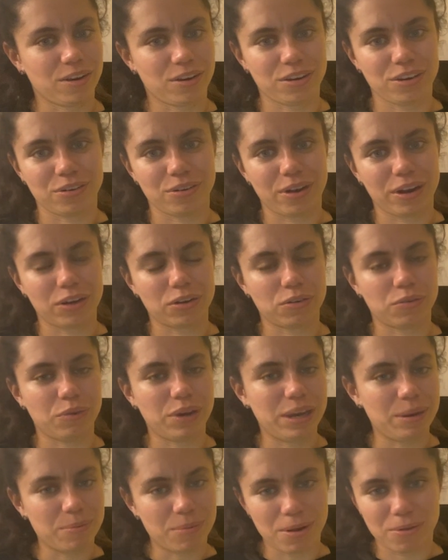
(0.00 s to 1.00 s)
got
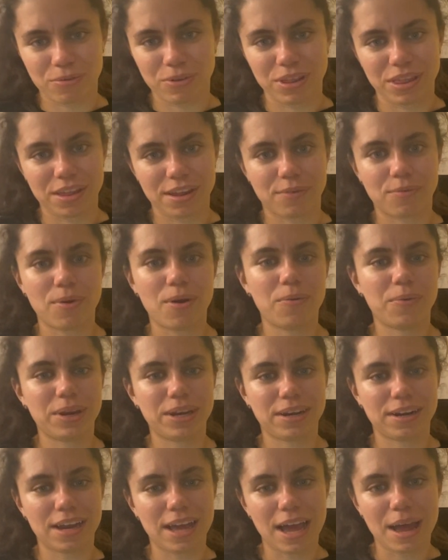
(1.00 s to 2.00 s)
really involved with the
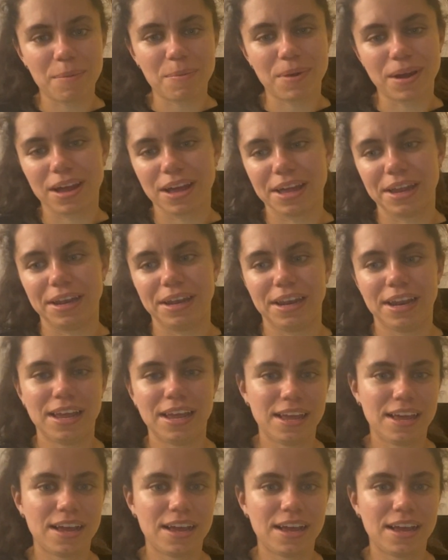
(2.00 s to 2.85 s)
rowing club, and